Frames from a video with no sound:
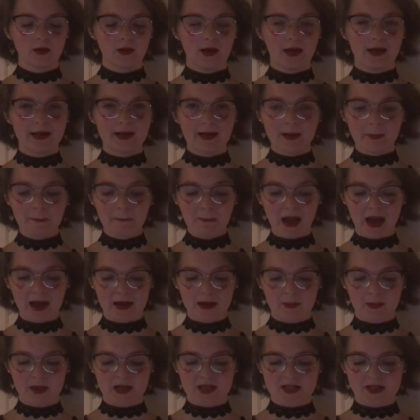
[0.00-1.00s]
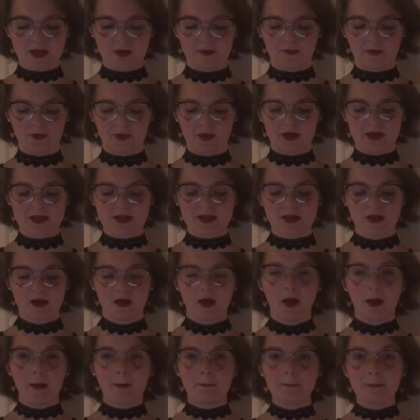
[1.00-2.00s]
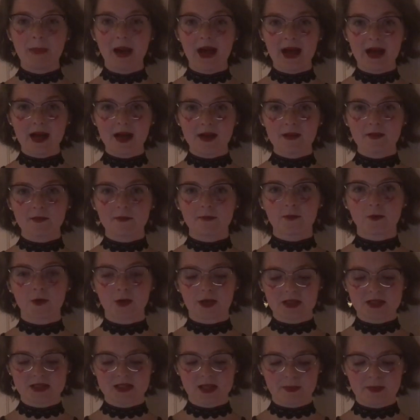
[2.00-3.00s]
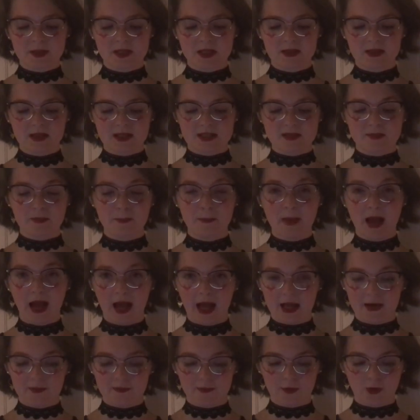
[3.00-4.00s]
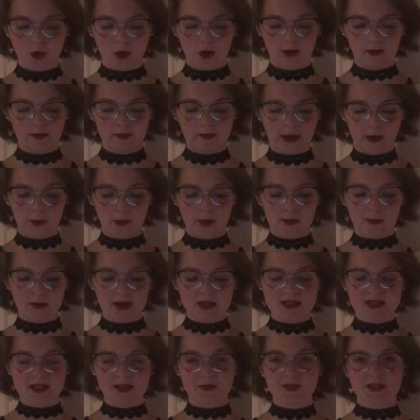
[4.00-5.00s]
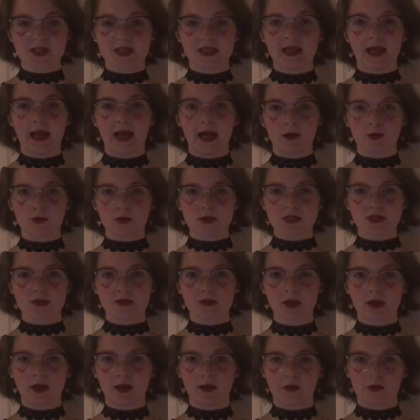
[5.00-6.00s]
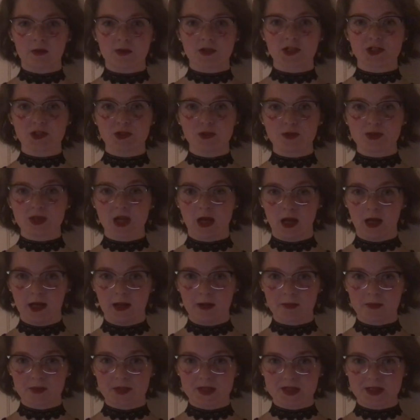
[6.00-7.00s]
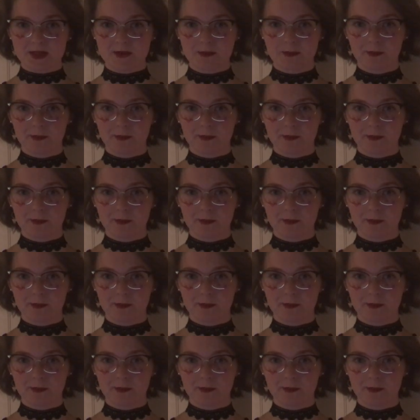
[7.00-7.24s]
And I am mad at myself for this. Mad for accepting this. Mad for not allowing myself to count the other 2 times.